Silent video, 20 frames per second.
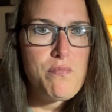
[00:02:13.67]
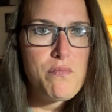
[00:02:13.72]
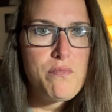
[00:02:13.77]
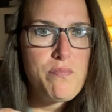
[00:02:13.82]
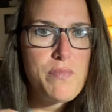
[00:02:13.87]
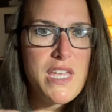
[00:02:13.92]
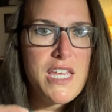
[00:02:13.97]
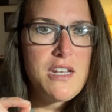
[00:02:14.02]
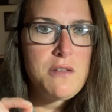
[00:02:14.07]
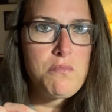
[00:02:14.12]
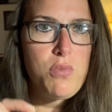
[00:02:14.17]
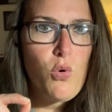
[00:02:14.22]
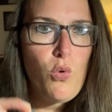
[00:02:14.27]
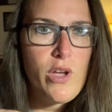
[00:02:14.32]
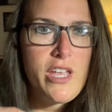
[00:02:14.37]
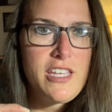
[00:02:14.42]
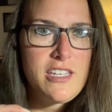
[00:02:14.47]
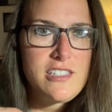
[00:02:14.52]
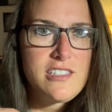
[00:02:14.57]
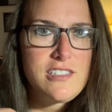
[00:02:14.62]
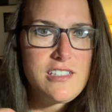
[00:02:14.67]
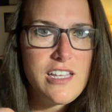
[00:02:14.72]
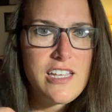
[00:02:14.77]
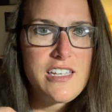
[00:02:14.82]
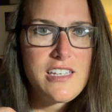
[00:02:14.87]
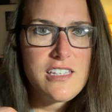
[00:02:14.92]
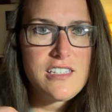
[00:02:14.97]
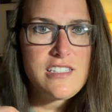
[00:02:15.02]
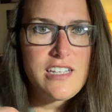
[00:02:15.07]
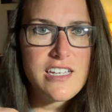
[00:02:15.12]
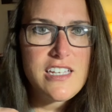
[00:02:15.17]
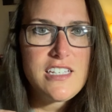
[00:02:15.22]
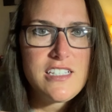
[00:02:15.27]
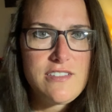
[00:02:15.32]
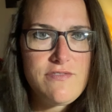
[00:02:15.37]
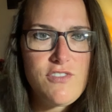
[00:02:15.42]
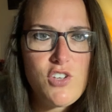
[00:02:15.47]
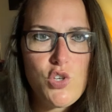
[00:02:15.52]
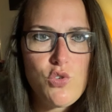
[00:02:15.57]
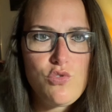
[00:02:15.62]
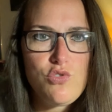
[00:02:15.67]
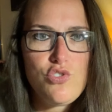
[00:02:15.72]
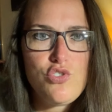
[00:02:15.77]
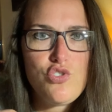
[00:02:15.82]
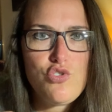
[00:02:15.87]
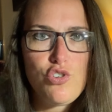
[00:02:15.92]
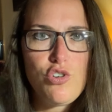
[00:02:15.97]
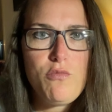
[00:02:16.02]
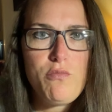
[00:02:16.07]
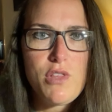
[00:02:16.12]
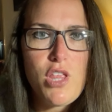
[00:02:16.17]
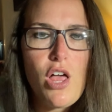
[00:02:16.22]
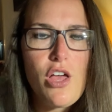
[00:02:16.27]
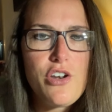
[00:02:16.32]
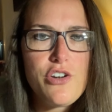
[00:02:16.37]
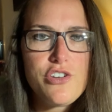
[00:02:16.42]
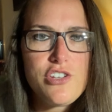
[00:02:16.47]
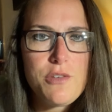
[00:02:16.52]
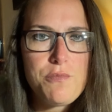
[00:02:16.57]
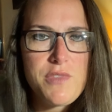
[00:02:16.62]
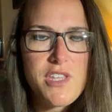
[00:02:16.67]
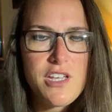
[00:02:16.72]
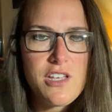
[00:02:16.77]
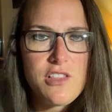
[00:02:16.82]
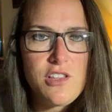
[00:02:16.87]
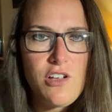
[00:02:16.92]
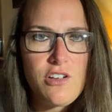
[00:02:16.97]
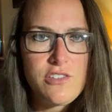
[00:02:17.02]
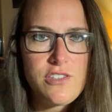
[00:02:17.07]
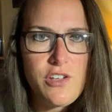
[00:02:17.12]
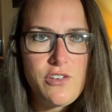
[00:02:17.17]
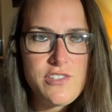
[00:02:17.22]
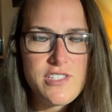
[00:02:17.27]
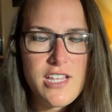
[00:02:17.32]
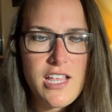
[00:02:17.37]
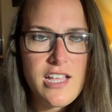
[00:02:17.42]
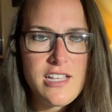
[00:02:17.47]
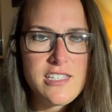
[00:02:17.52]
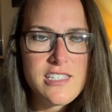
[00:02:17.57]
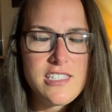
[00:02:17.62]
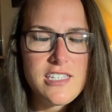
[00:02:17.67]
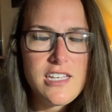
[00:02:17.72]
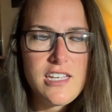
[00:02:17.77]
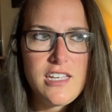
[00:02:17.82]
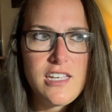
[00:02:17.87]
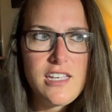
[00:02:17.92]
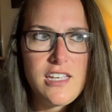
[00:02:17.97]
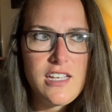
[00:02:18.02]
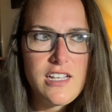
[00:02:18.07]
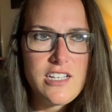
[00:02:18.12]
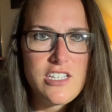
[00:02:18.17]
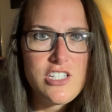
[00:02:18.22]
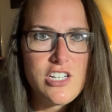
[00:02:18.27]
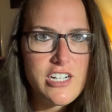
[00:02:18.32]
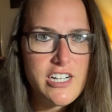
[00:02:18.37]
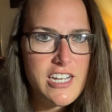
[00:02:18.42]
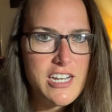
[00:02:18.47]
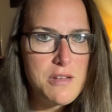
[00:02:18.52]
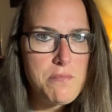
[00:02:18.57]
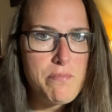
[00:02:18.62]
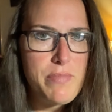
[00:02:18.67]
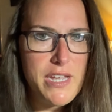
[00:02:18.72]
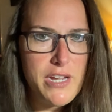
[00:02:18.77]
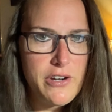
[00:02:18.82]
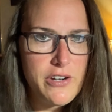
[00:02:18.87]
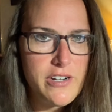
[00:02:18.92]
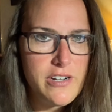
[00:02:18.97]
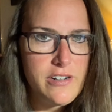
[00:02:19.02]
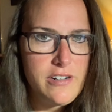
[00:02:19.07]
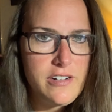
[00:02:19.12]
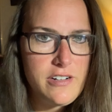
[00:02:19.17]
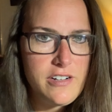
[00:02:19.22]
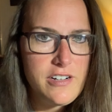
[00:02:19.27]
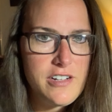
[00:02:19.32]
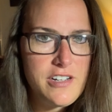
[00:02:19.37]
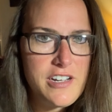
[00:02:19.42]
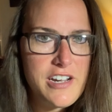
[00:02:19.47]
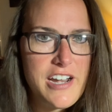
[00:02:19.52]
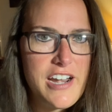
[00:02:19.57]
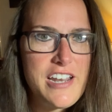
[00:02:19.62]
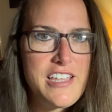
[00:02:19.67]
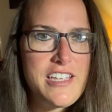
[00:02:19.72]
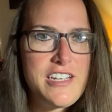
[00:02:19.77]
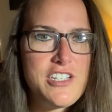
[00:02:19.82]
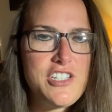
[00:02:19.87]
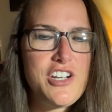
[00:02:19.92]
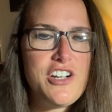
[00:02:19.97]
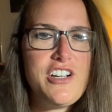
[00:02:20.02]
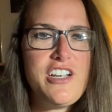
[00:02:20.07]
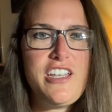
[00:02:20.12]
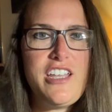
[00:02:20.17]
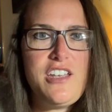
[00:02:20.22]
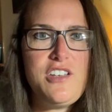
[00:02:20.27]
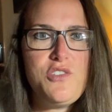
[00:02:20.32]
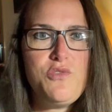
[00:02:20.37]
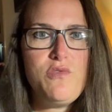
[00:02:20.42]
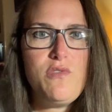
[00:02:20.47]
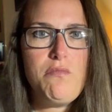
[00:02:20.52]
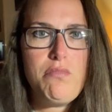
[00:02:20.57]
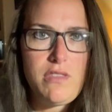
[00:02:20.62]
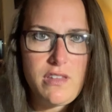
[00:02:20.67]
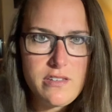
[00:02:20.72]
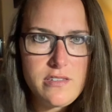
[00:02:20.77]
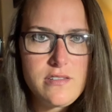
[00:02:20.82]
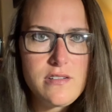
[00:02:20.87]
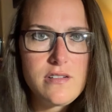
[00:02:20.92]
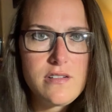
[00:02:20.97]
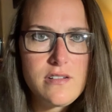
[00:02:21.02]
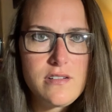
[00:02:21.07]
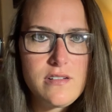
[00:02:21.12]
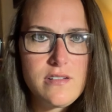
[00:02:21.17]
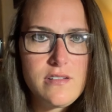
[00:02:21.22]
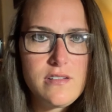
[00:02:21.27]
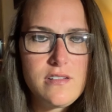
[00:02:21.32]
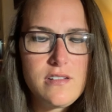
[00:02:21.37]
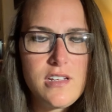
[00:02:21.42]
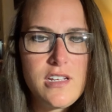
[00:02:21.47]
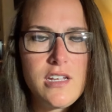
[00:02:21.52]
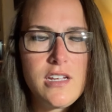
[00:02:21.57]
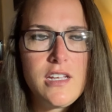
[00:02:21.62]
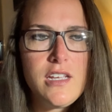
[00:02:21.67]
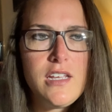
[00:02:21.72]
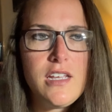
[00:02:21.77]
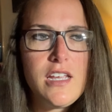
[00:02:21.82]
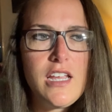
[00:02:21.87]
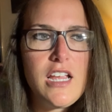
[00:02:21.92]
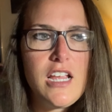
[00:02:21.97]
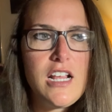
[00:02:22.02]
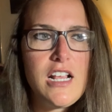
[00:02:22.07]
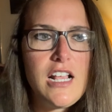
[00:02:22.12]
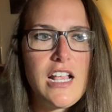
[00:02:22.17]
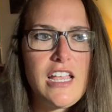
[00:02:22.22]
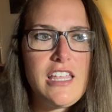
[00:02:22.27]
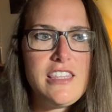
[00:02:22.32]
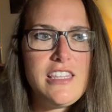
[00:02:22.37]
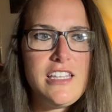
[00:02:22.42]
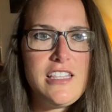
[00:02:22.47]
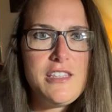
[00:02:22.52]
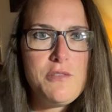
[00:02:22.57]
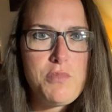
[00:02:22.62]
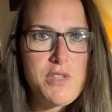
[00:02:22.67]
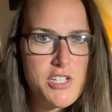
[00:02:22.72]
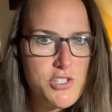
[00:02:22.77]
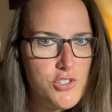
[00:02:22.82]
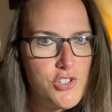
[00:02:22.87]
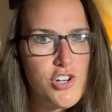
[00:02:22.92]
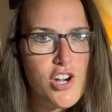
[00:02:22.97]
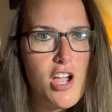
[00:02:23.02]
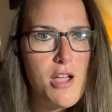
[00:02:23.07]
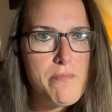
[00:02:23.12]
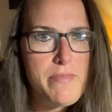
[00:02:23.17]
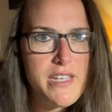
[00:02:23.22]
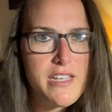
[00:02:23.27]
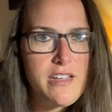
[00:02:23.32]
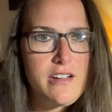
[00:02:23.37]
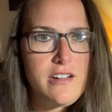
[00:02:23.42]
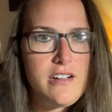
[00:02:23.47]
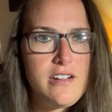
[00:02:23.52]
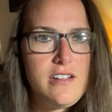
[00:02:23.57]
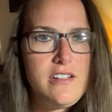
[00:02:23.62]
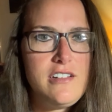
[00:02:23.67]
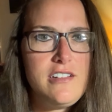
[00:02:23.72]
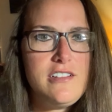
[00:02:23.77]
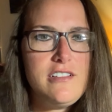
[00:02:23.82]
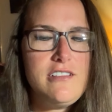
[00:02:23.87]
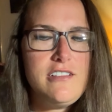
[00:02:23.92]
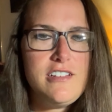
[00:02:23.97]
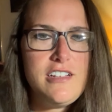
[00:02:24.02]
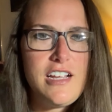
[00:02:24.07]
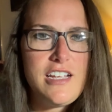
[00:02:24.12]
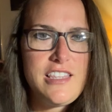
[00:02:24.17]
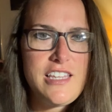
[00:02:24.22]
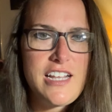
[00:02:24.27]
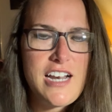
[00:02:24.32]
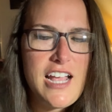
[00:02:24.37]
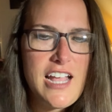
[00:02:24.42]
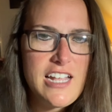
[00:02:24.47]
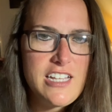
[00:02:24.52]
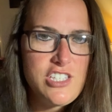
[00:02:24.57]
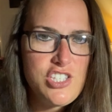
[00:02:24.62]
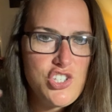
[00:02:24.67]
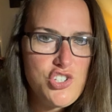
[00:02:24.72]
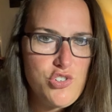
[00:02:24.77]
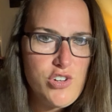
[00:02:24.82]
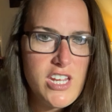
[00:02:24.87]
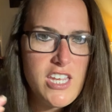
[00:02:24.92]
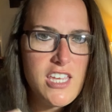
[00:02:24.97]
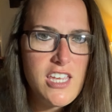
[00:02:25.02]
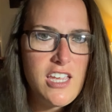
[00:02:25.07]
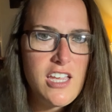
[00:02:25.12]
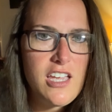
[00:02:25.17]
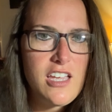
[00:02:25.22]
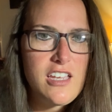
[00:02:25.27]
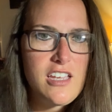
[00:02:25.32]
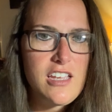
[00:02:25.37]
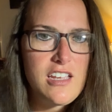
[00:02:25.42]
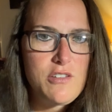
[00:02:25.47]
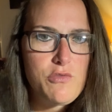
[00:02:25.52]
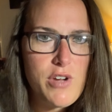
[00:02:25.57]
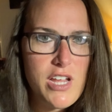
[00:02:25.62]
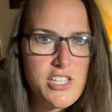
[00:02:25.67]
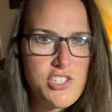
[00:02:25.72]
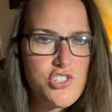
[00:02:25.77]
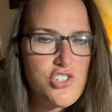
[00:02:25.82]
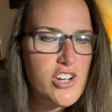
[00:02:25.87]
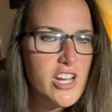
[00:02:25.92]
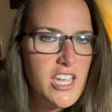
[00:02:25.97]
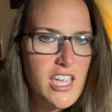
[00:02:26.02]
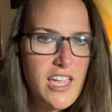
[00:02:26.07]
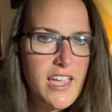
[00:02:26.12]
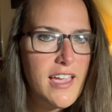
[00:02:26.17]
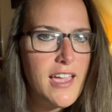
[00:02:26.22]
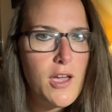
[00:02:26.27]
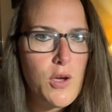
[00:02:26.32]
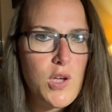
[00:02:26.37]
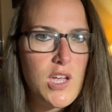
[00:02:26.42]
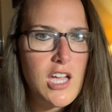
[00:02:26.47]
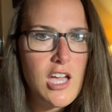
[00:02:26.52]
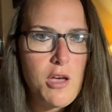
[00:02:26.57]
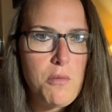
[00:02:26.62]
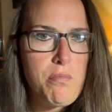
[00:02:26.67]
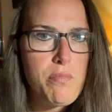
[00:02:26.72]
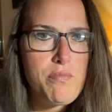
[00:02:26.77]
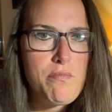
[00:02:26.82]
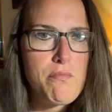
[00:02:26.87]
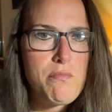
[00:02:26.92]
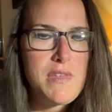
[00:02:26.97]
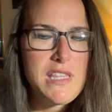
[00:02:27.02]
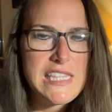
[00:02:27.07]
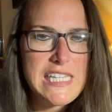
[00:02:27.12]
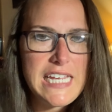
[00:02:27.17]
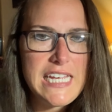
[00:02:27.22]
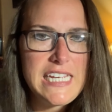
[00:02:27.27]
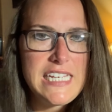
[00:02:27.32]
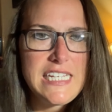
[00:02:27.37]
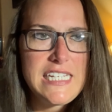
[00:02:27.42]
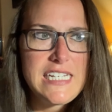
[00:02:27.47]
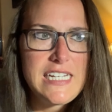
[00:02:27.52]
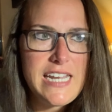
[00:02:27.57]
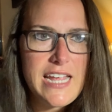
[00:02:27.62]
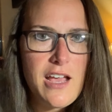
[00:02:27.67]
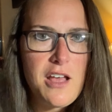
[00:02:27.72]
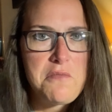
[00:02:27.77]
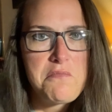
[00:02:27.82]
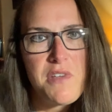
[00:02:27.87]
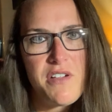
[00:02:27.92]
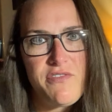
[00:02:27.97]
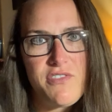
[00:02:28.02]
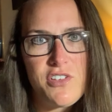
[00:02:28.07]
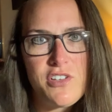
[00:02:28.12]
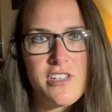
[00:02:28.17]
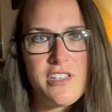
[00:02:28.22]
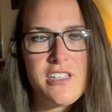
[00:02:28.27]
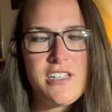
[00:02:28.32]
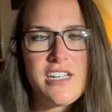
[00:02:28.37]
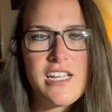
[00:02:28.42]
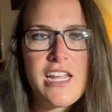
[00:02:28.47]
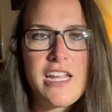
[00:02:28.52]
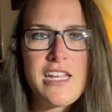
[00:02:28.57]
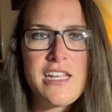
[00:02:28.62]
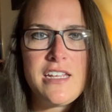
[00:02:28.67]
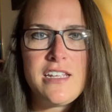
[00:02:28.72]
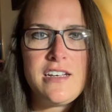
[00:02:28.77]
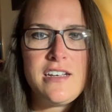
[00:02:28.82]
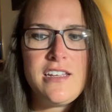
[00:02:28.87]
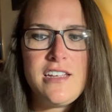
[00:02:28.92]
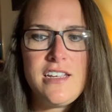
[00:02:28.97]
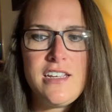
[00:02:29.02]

pinpoint, like like if you drew blood or something along those lines, started getting bigger and then turned into a blister and then the blister got bigger and then I had streaking, red streaking going up my leg and down my foot and